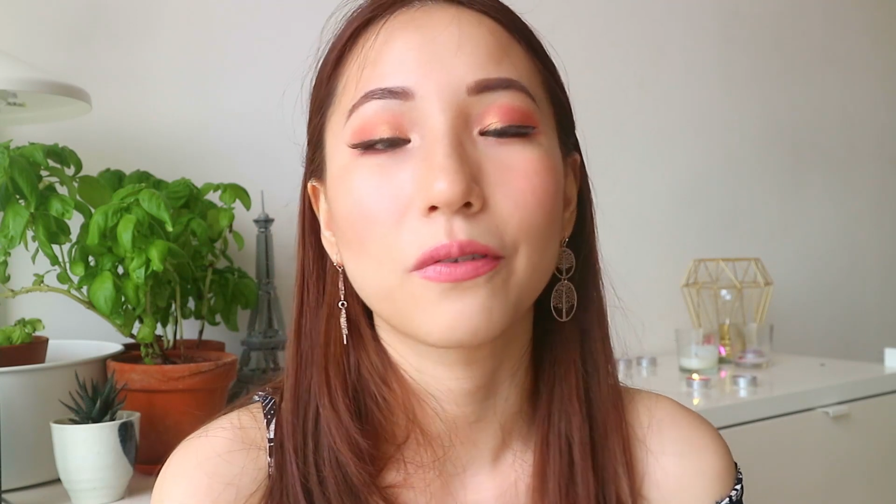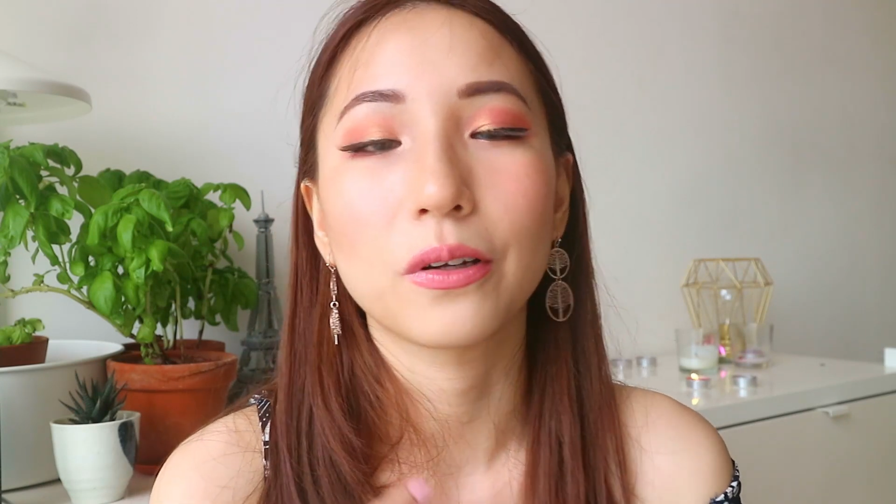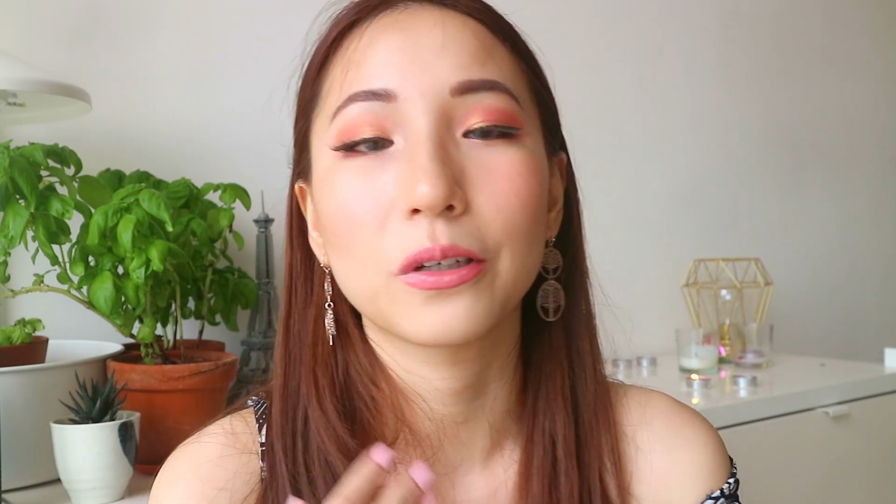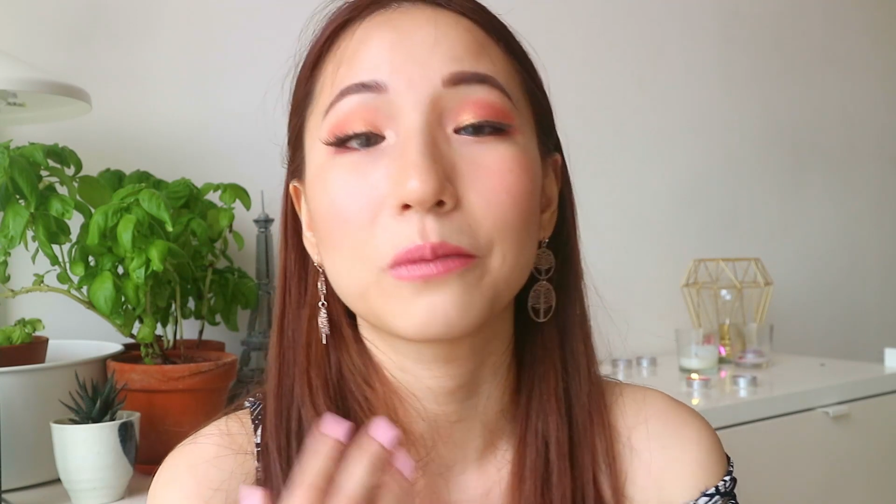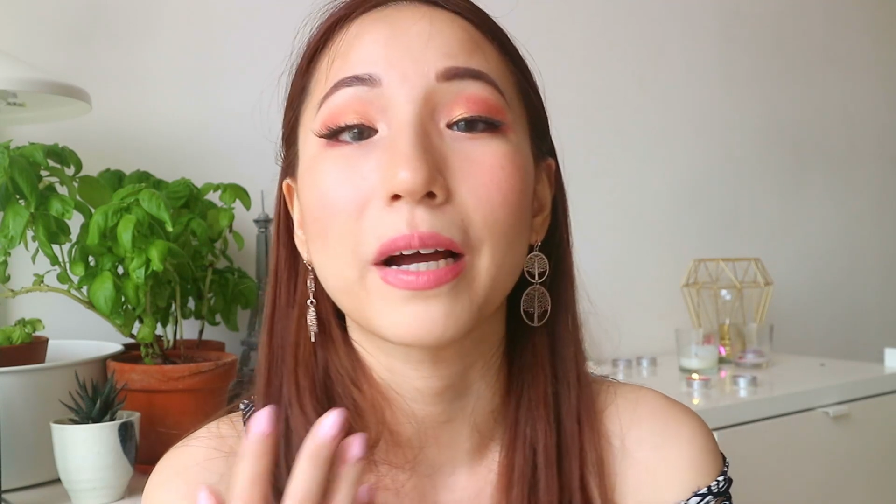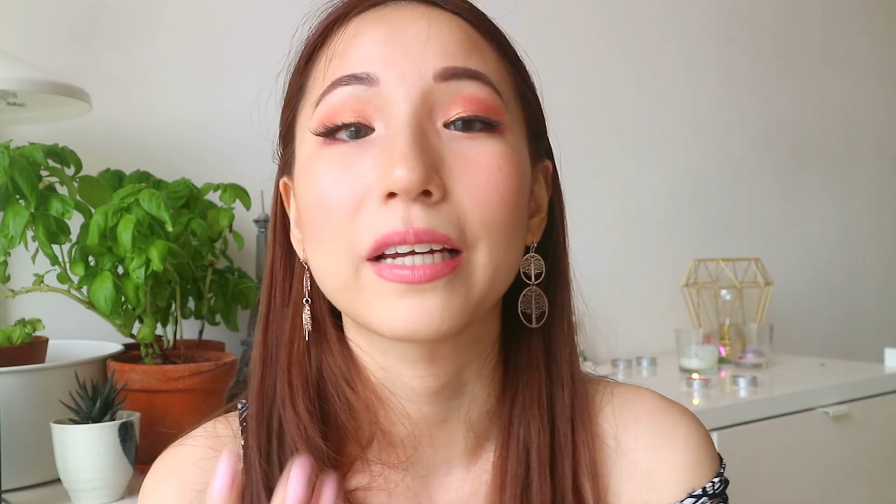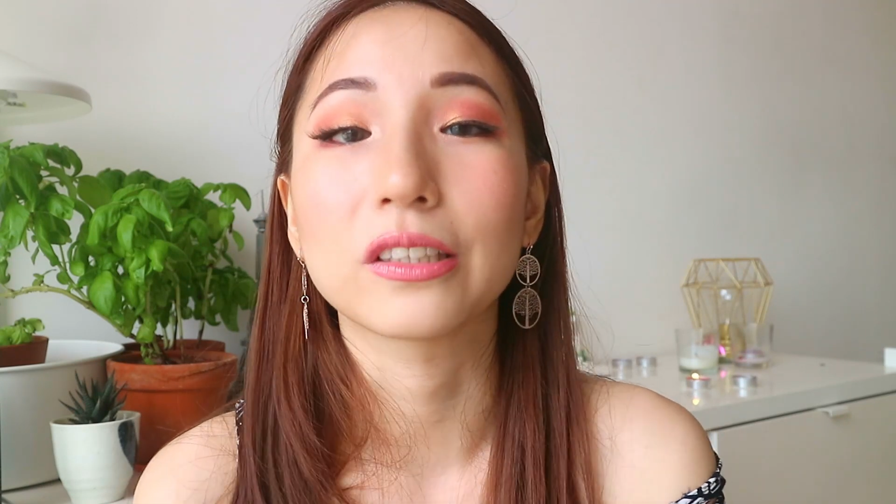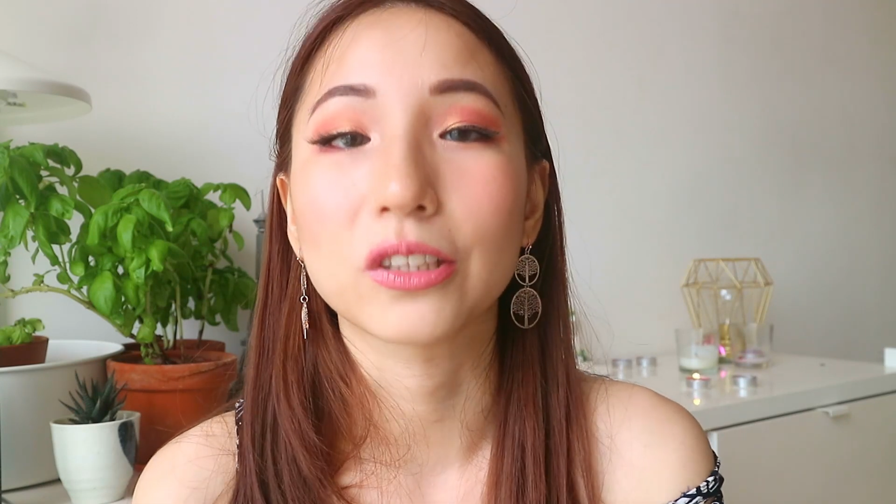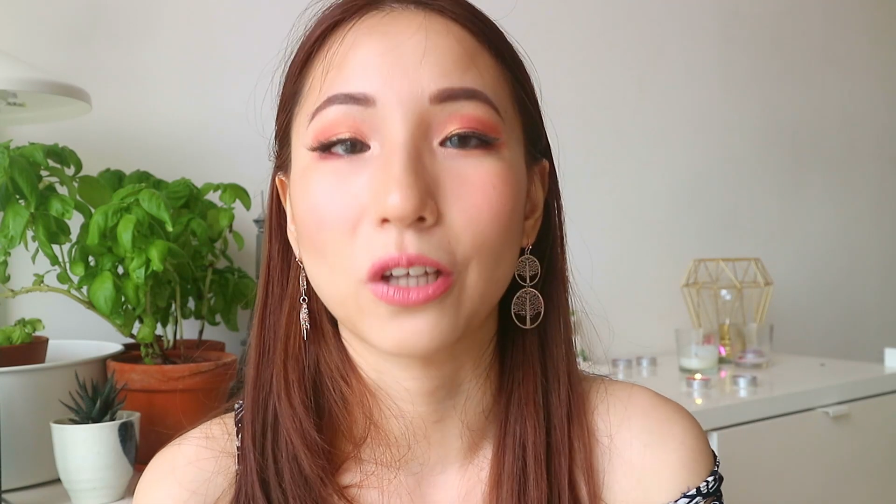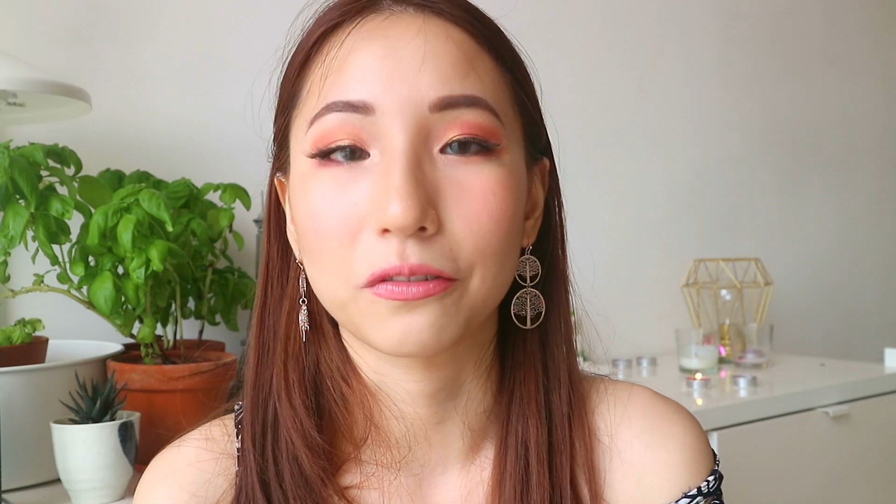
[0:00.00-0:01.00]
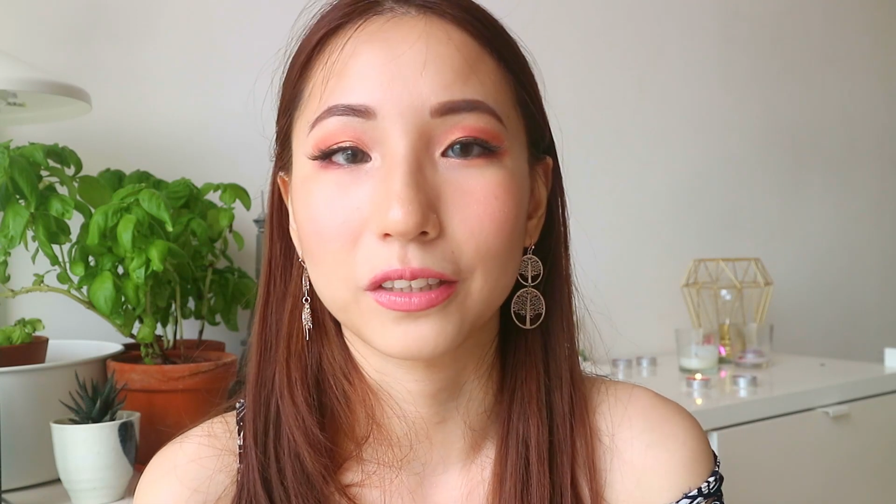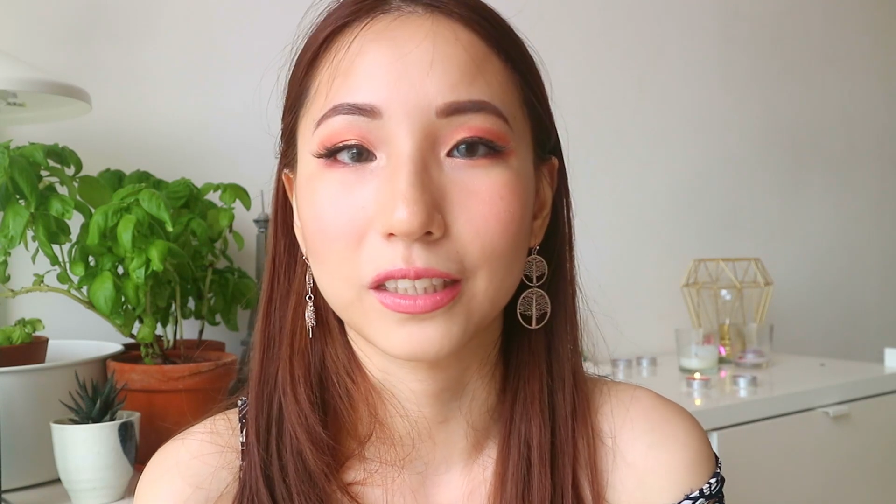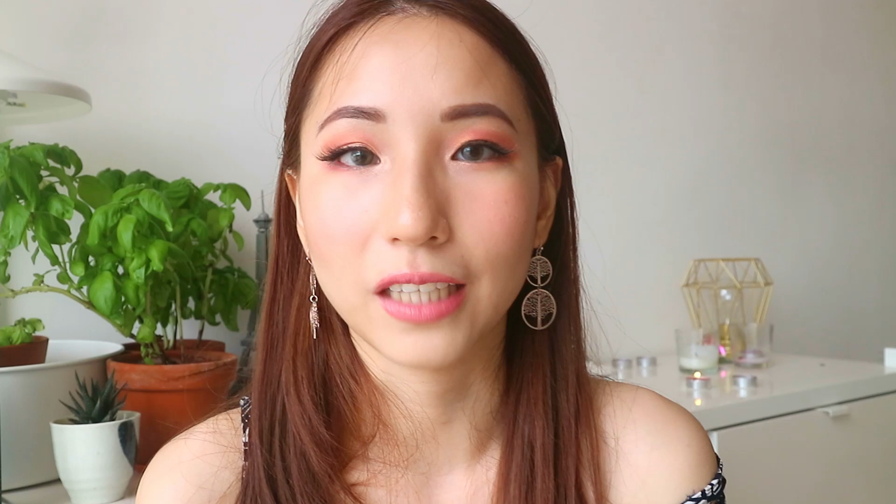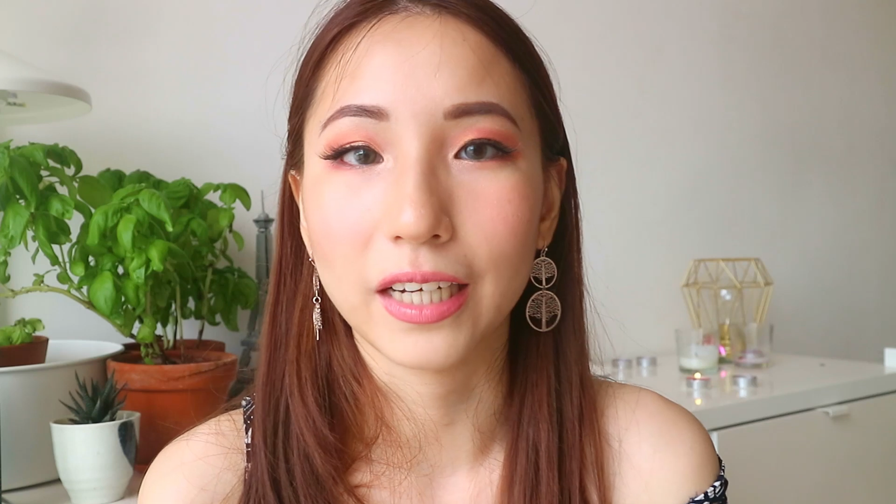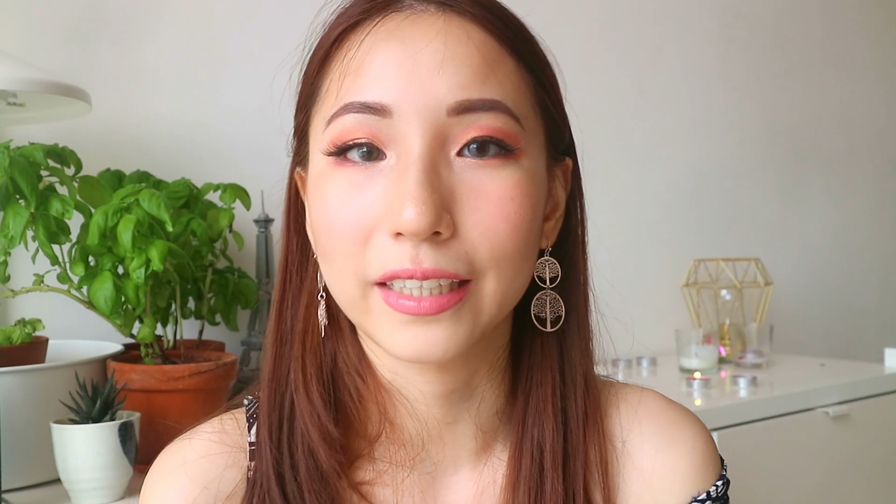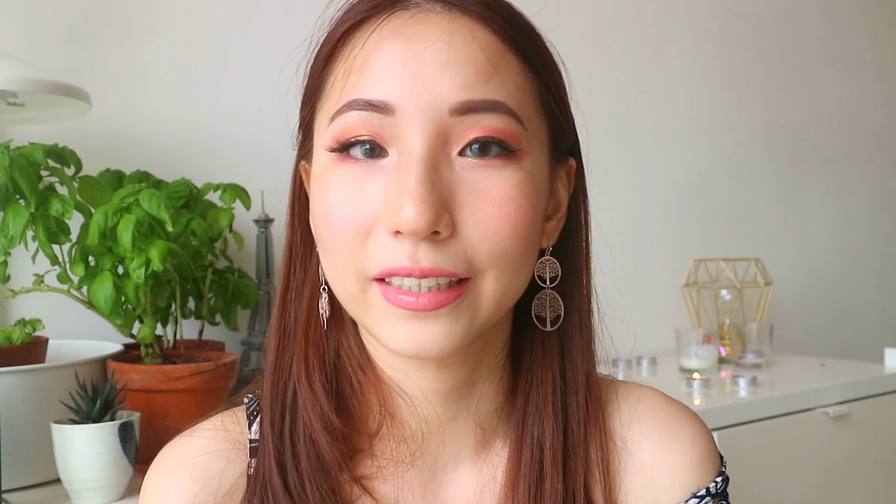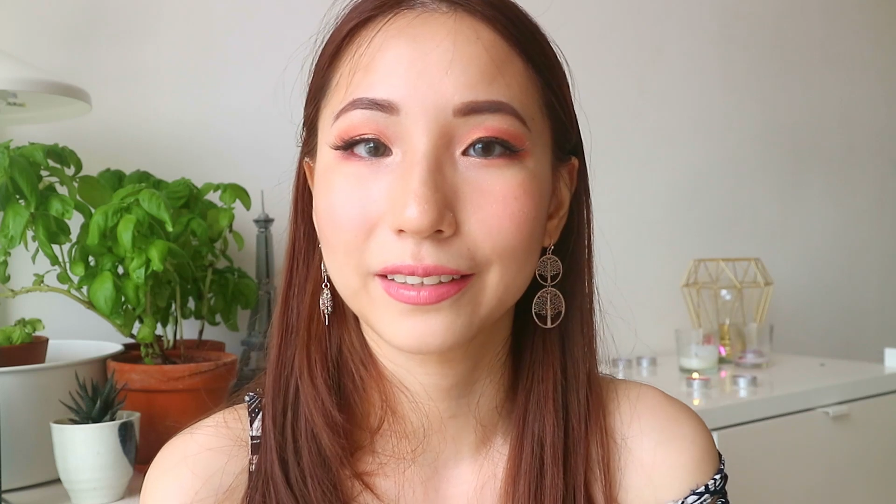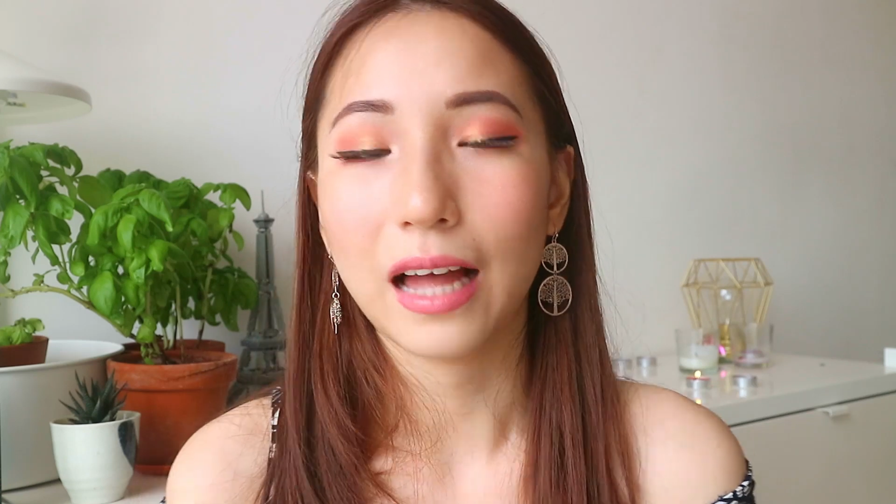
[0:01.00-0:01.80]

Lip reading: followed by the softer side.